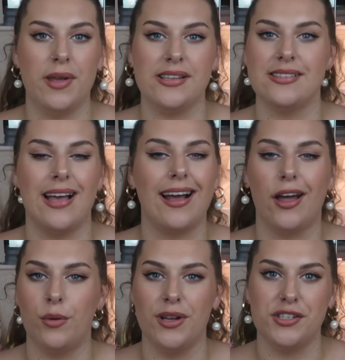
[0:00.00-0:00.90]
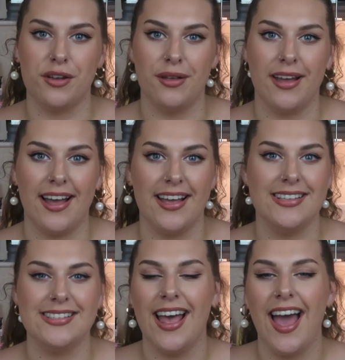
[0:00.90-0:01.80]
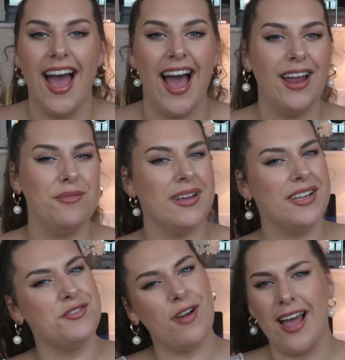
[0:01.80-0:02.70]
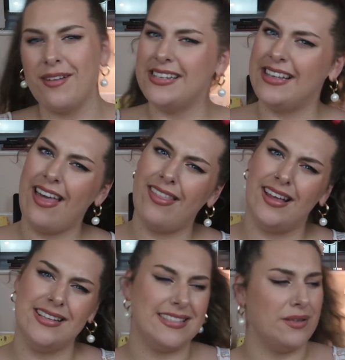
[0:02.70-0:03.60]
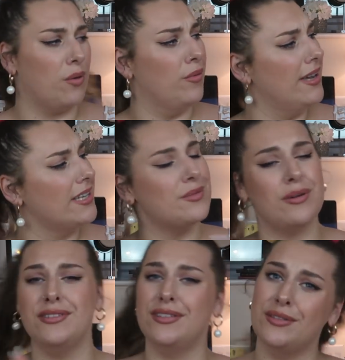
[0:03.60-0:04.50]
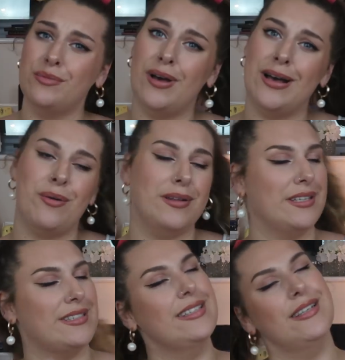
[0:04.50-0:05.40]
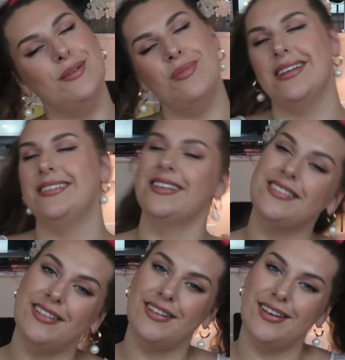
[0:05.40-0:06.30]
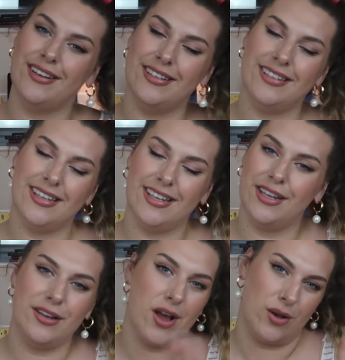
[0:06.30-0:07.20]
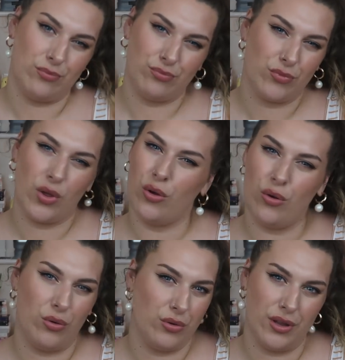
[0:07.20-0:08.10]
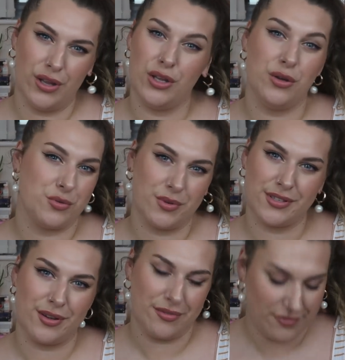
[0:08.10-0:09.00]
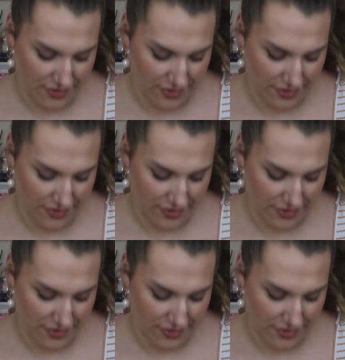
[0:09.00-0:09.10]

pieces that I cannot wait to show you guys, and we can try it out together and see what works, what doesn't work, what looks good, what doesn't look good, you know, all the usual stuff.